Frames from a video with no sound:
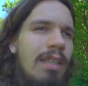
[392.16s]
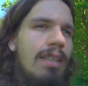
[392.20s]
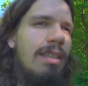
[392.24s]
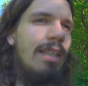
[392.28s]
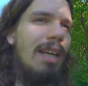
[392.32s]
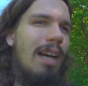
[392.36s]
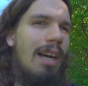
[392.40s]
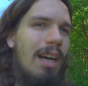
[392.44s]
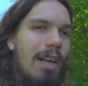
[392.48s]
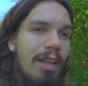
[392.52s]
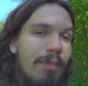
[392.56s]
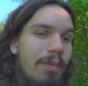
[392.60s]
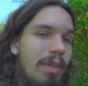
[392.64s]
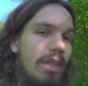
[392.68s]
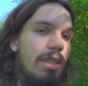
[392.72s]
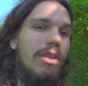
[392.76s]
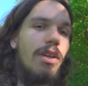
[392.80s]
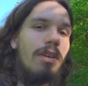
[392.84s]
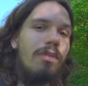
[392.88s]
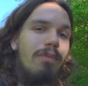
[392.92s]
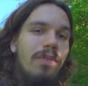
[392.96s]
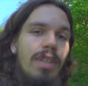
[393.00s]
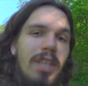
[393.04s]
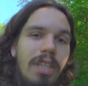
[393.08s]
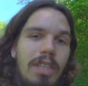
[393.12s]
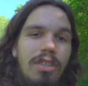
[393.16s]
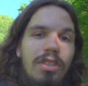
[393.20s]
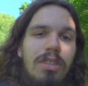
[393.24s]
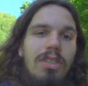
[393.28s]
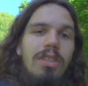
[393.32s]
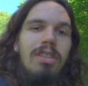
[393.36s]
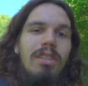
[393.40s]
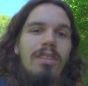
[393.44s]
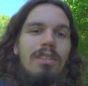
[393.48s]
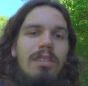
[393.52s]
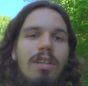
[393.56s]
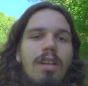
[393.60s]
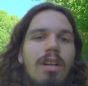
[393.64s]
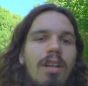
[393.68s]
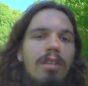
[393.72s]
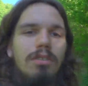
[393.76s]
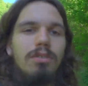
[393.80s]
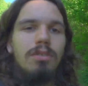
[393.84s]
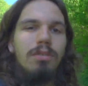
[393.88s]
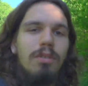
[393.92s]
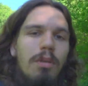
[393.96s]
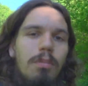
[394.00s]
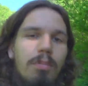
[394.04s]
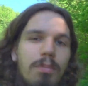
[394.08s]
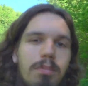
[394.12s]
Yeah, I really love nature. I
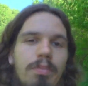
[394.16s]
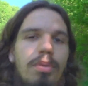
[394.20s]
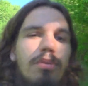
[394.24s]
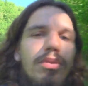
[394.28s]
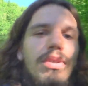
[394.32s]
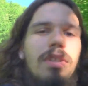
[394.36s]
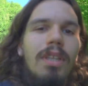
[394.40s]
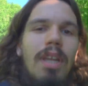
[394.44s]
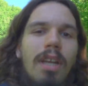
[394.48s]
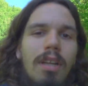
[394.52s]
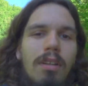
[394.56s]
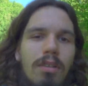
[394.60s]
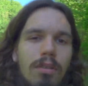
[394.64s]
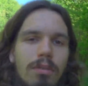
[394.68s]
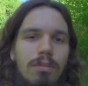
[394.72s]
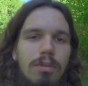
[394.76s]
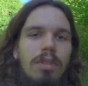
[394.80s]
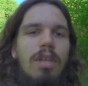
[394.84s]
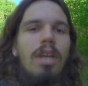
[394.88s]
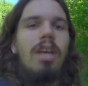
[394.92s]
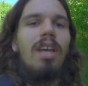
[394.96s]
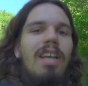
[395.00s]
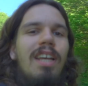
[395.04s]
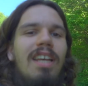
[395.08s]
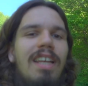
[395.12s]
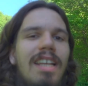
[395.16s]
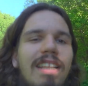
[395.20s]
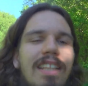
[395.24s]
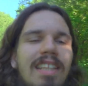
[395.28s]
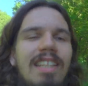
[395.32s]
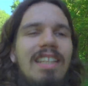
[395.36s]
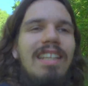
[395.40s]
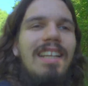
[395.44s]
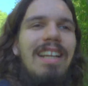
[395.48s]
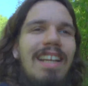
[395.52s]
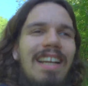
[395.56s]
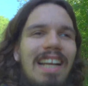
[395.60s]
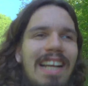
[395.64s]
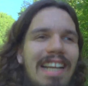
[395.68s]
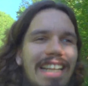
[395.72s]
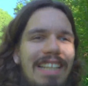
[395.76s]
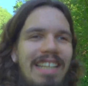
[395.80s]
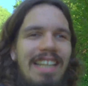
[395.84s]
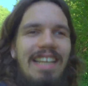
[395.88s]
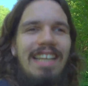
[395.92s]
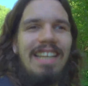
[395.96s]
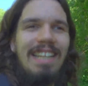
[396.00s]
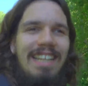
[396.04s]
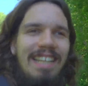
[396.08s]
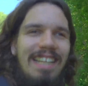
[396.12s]
should not put it that close.
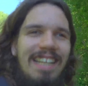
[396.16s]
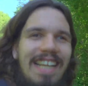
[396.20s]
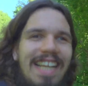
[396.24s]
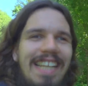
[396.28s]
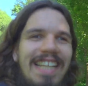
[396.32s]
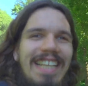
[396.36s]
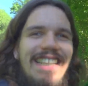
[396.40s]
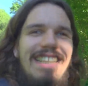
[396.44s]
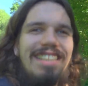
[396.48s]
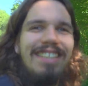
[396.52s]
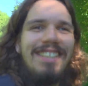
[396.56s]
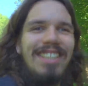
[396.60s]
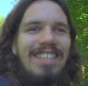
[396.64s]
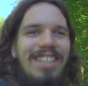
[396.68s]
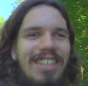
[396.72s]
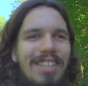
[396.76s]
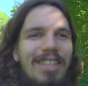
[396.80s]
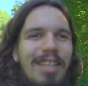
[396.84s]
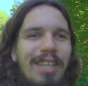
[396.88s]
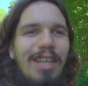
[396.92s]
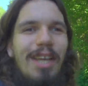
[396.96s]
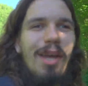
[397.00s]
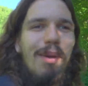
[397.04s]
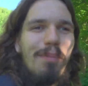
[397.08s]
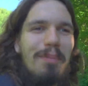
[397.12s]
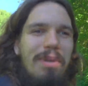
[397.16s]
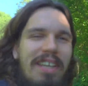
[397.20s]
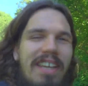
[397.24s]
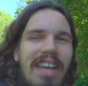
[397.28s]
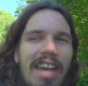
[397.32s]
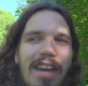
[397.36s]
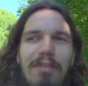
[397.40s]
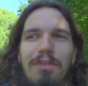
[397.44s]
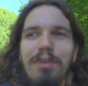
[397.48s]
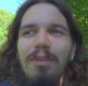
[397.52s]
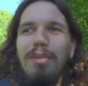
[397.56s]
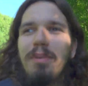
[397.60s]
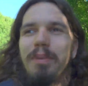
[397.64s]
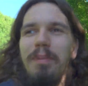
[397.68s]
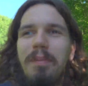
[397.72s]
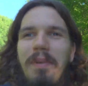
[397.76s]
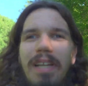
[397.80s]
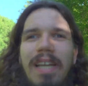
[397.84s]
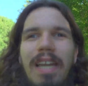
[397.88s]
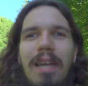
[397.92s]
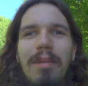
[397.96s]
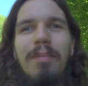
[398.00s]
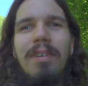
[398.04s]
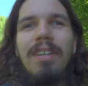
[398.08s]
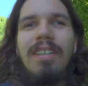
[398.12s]
I should be careful with my
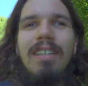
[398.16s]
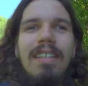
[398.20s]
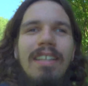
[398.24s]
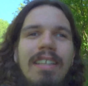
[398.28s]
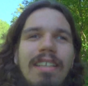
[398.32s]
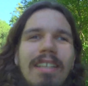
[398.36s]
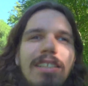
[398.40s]
camera.